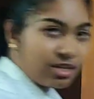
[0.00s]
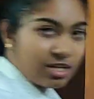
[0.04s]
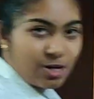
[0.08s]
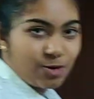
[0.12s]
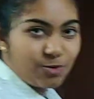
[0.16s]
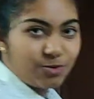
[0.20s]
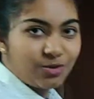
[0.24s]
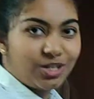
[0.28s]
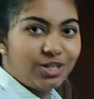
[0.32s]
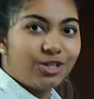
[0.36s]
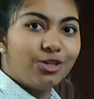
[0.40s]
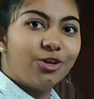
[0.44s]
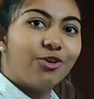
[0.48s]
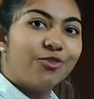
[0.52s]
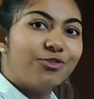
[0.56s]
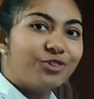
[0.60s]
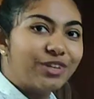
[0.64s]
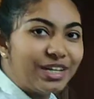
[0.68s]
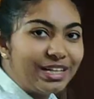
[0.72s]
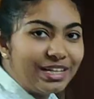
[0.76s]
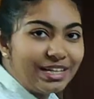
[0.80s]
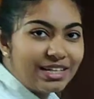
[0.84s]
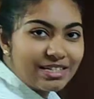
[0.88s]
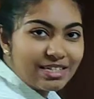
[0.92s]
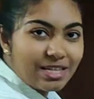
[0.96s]
around it of
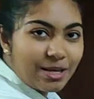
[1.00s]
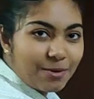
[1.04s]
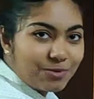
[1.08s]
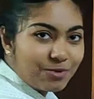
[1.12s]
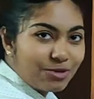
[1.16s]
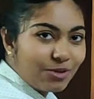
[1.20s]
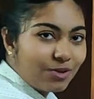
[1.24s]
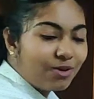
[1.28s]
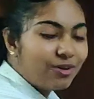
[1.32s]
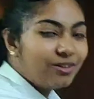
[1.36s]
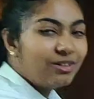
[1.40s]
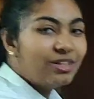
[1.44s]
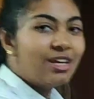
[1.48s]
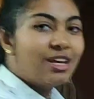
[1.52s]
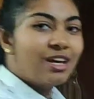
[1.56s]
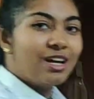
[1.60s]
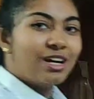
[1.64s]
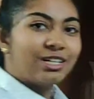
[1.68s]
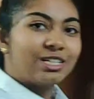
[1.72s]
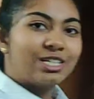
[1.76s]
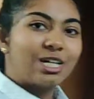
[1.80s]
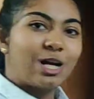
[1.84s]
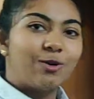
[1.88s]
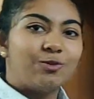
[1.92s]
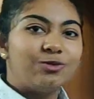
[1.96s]
radius epsilon,
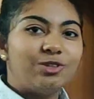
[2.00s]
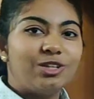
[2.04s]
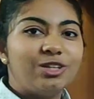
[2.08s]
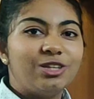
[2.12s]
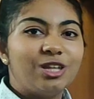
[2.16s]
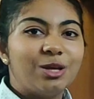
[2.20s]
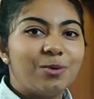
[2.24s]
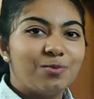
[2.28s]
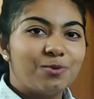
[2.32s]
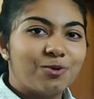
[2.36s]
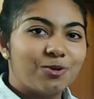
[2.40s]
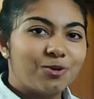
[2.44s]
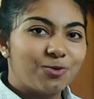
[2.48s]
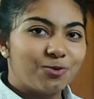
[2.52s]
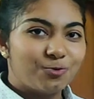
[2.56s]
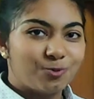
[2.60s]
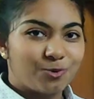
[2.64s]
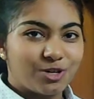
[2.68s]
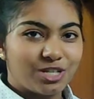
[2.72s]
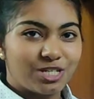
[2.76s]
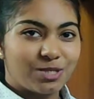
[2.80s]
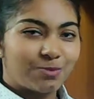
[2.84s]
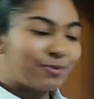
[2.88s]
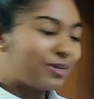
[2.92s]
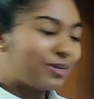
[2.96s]
count the number of points